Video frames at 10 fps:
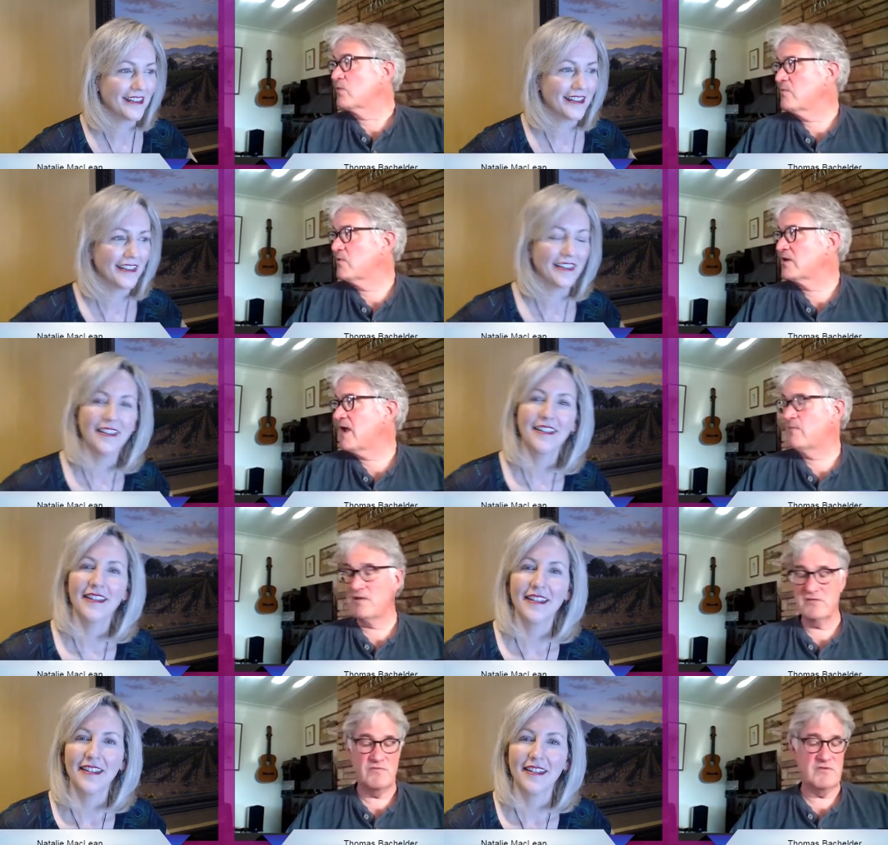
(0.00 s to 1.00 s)
Speaker 1: like rubber,
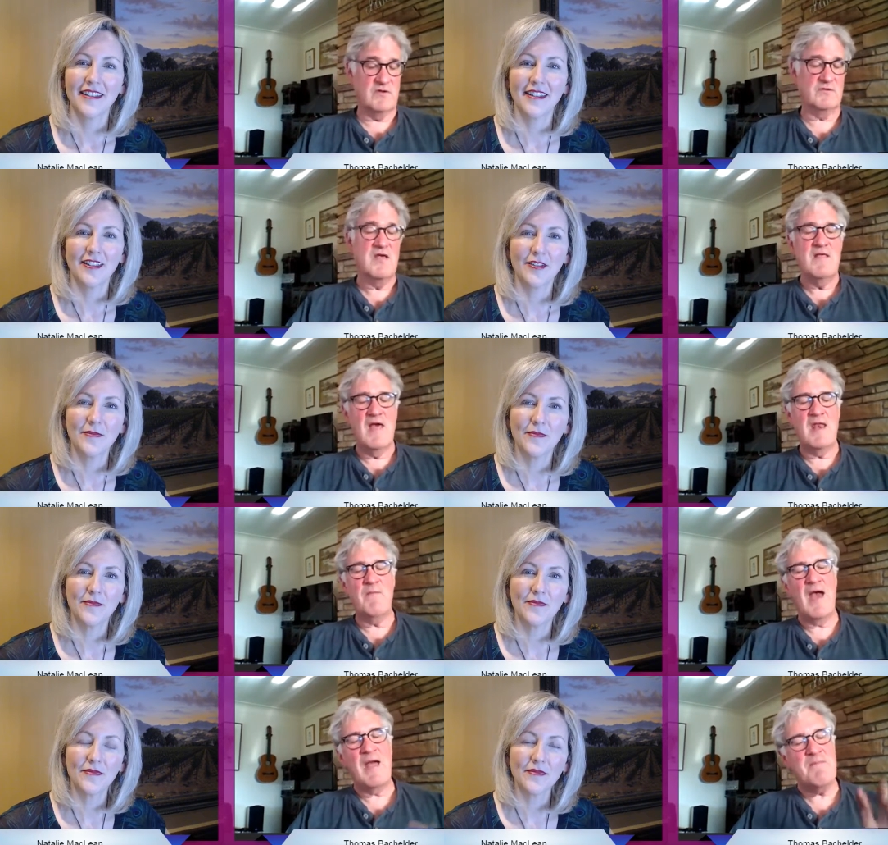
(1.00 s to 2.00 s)
Cabernet Sauvignon,
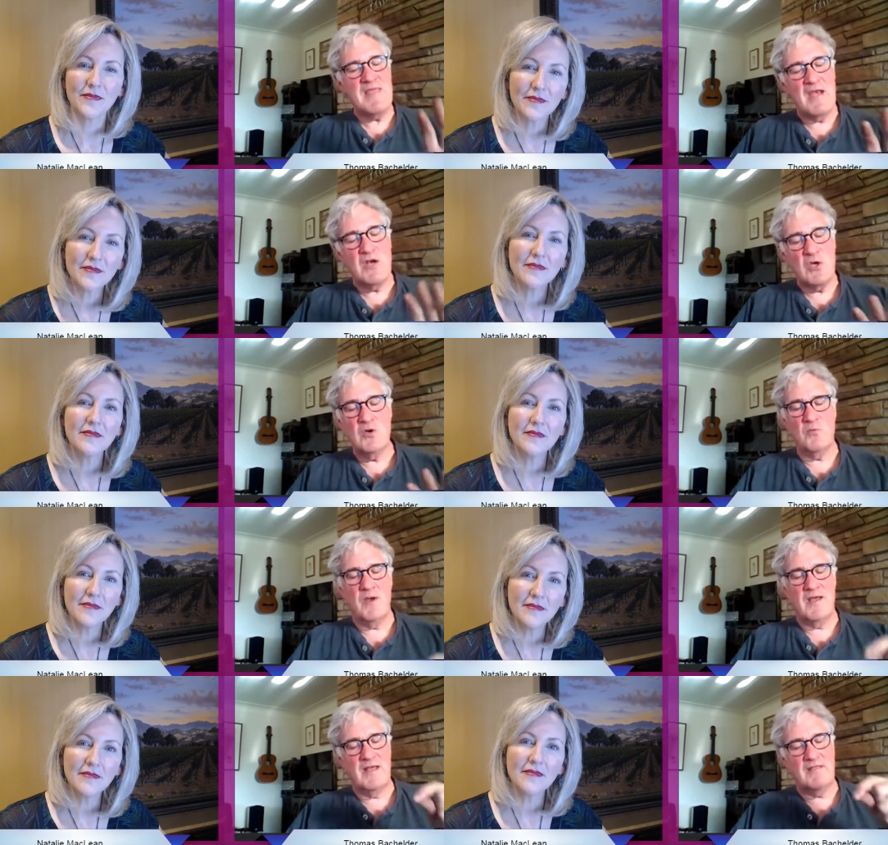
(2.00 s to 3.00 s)
and I mean that in a
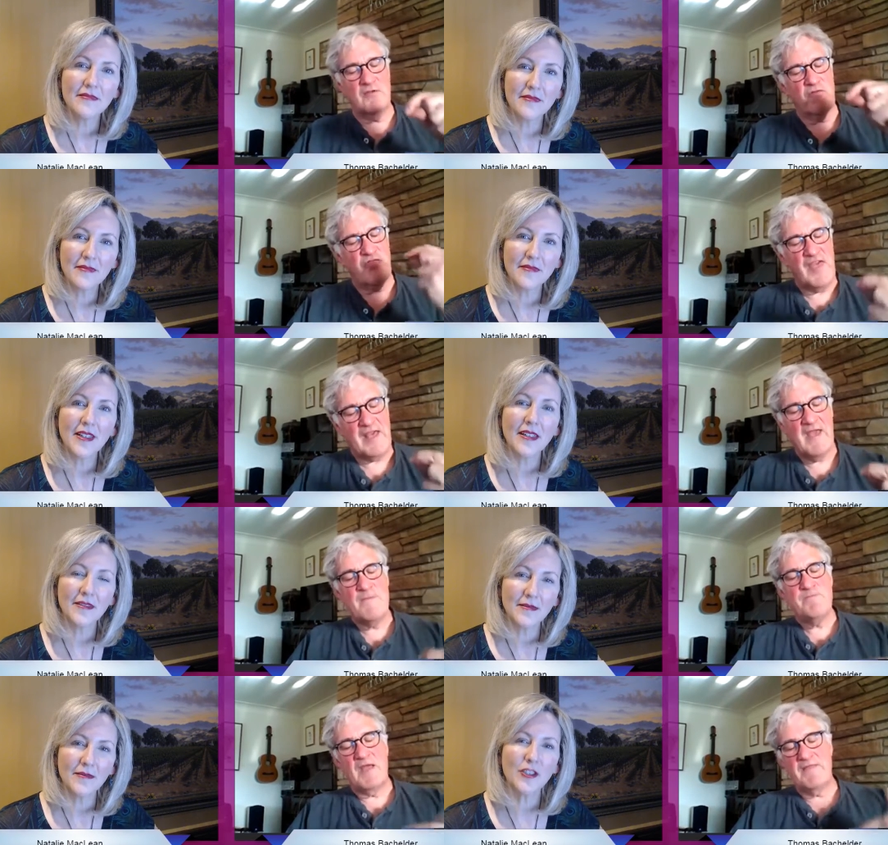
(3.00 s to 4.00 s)
good way. Like they're
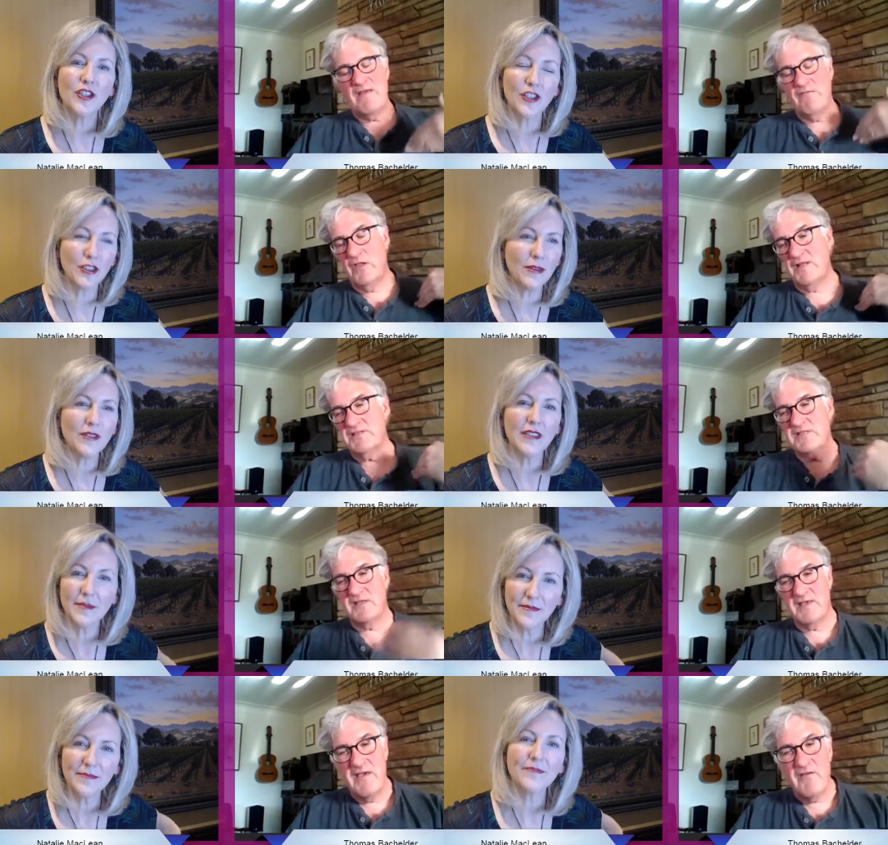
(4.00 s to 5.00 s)
thick, they're durable. and they have
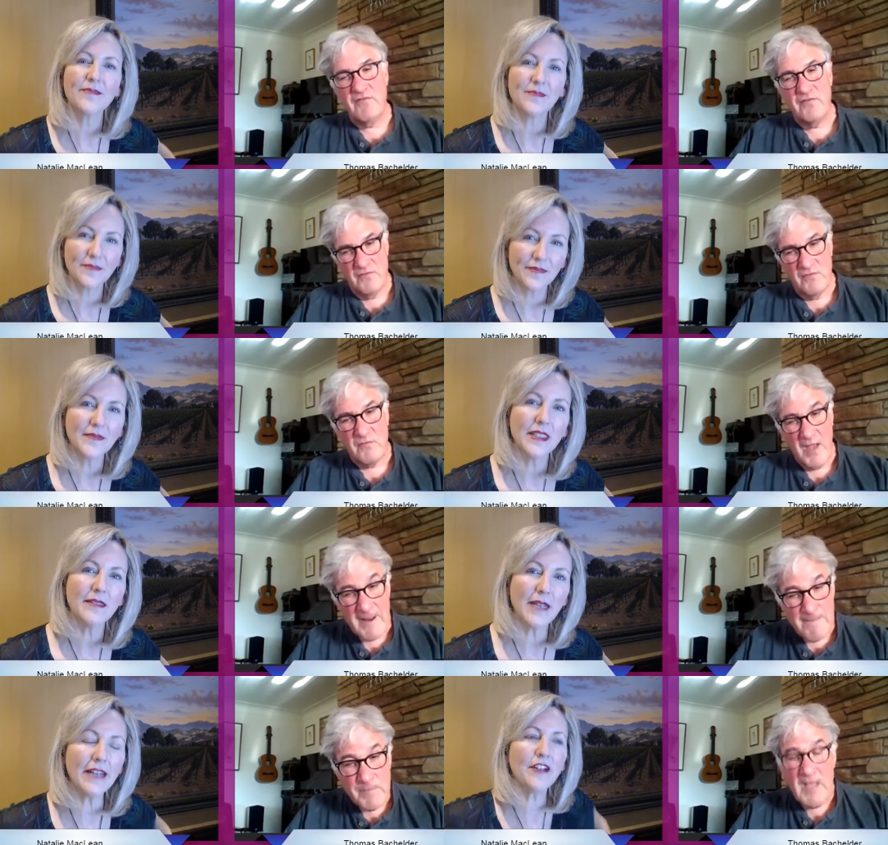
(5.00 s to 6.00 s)
lots to give.
Speaker 2: Yeah.
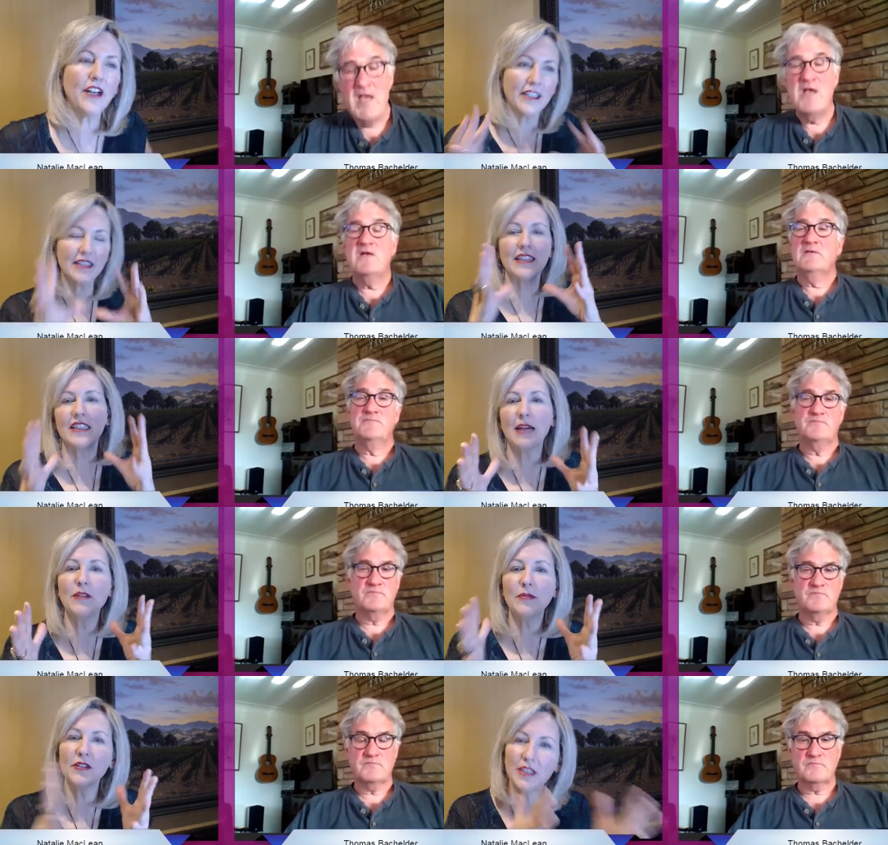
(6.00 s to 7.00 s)
And right? they're not as
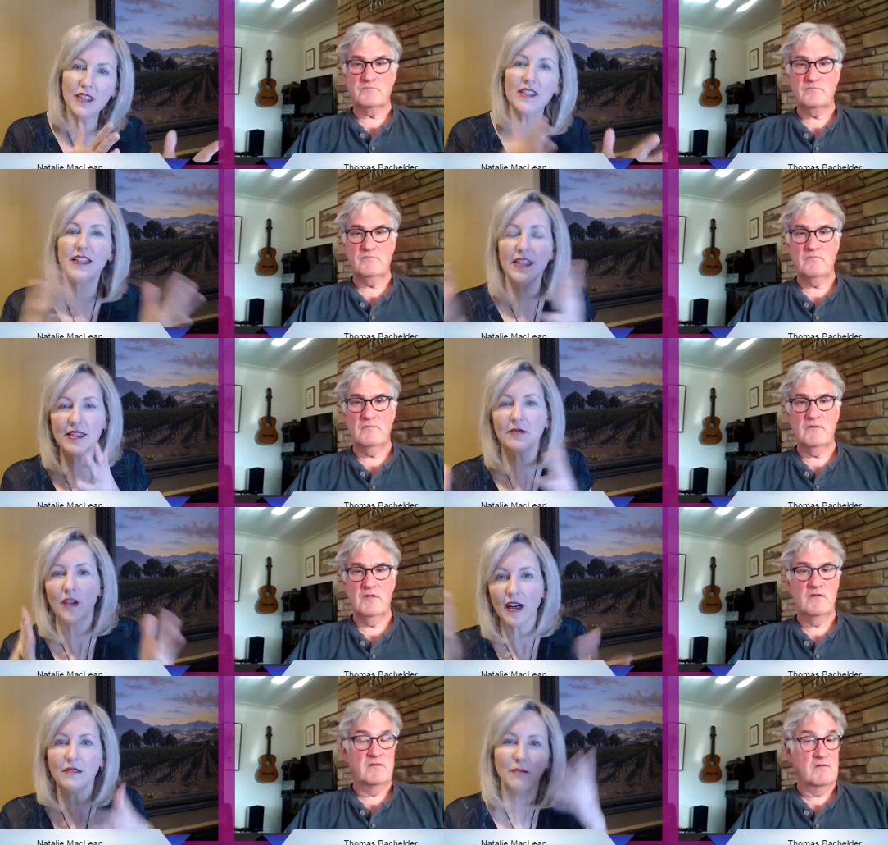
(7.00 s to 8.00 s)
susceptible to disease and
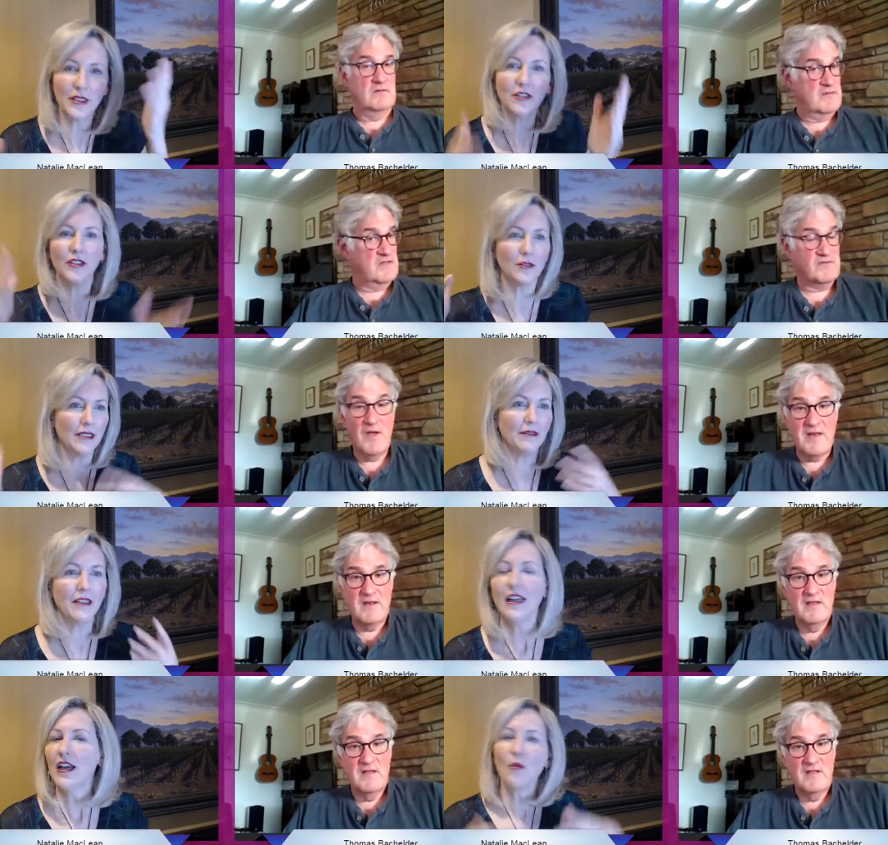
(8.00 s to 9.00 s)
rotten mildew and
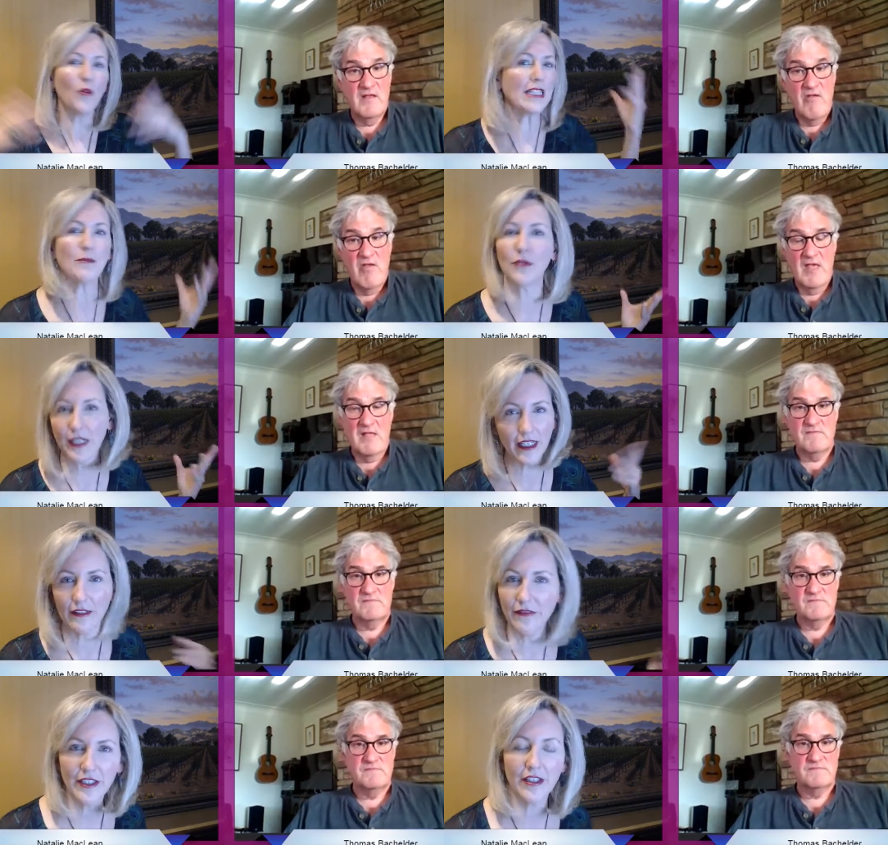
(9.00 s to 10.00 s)
right. whispering in a
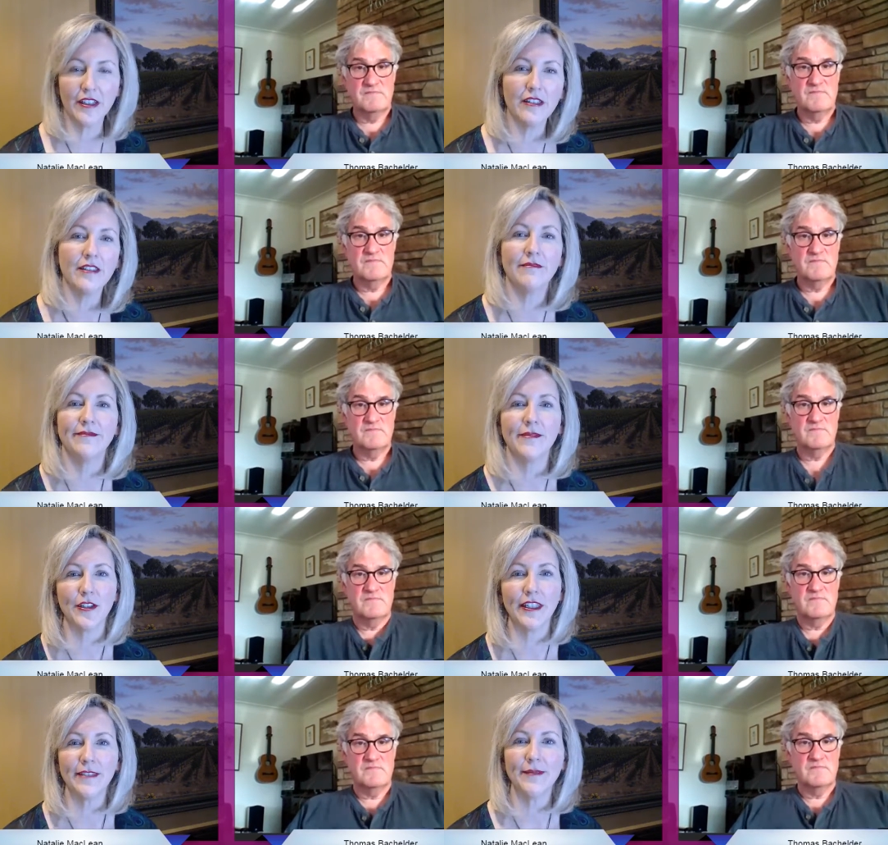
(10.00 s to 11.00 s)
vineyard and all
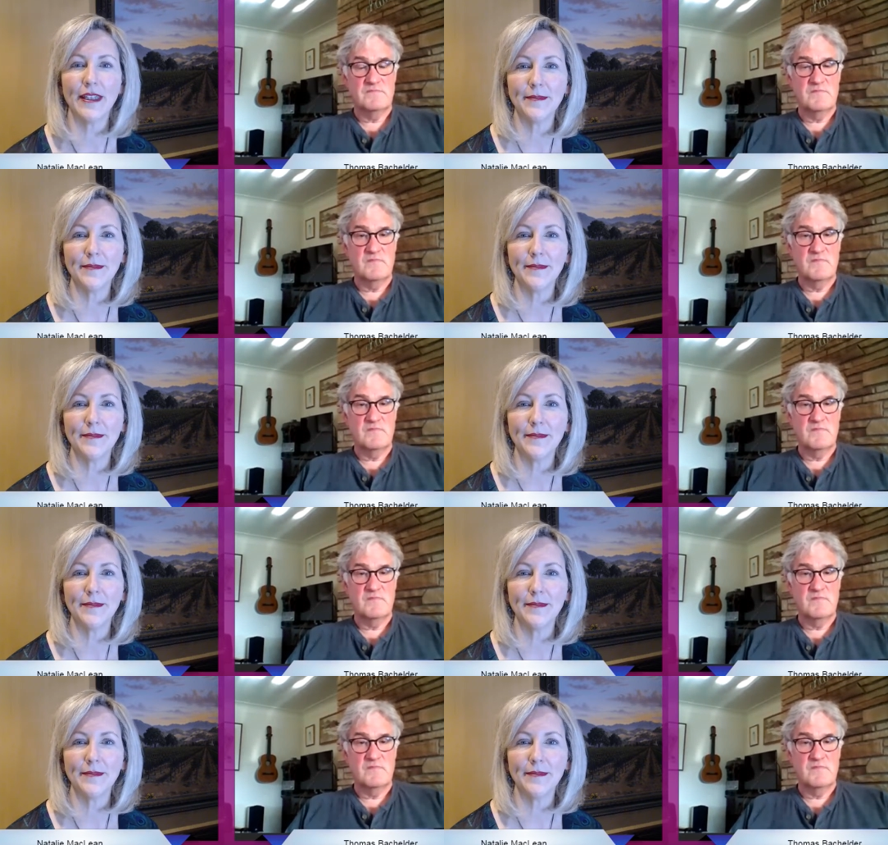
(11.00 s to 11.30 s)
that.
Speaker 1: Yeah.